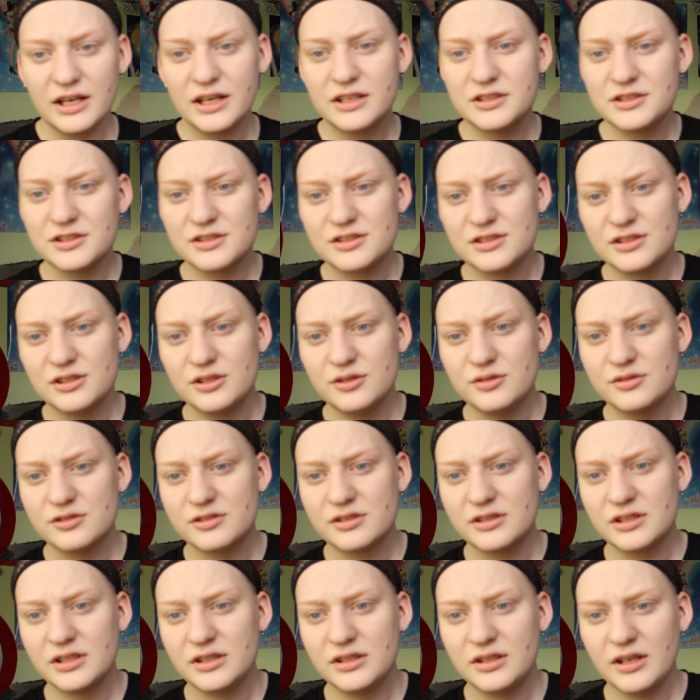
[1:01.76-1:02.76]
I just
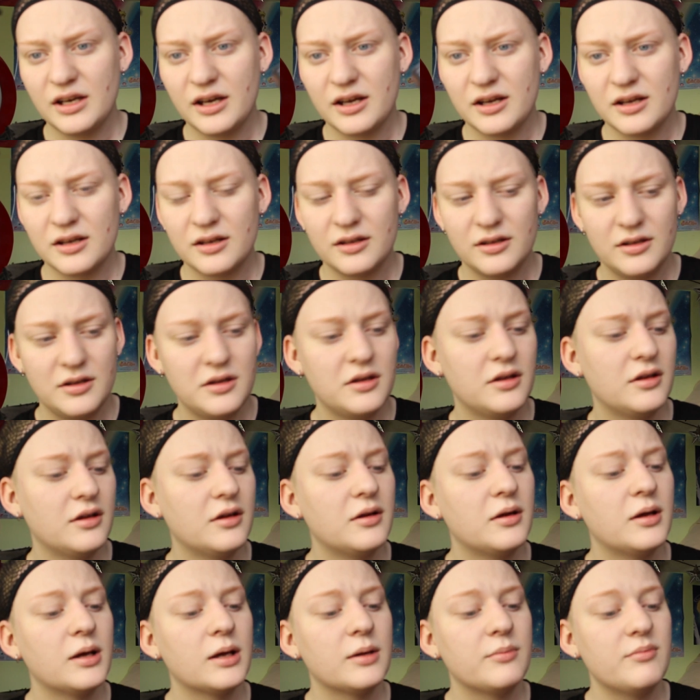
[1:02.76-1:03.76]
used the
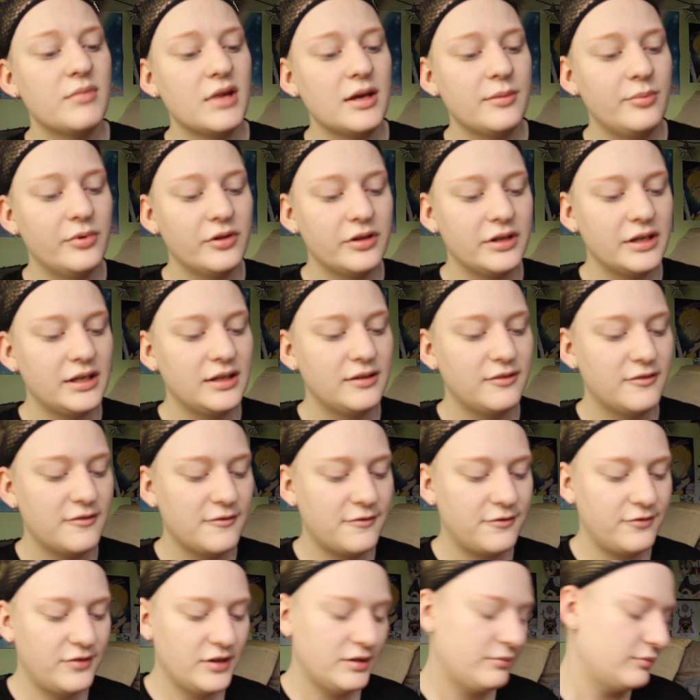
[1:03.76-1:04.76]
Maybelline
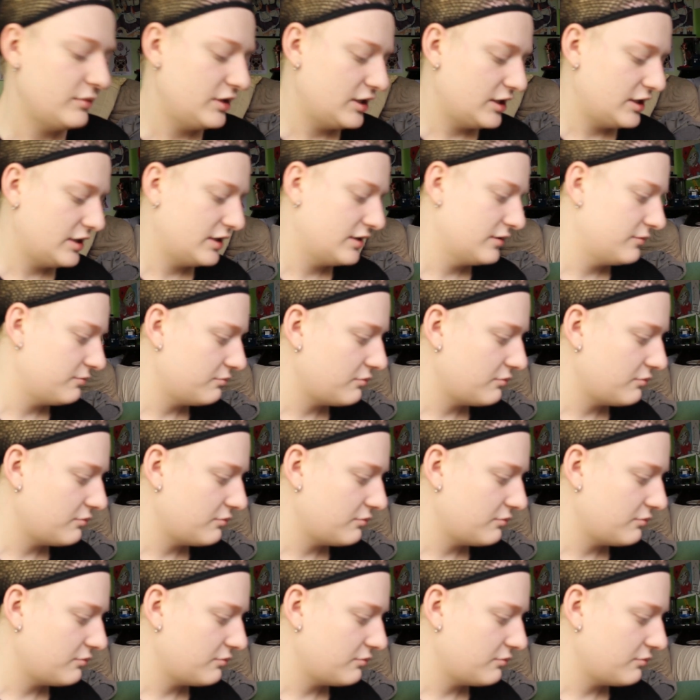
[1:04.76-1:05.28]
Fit Me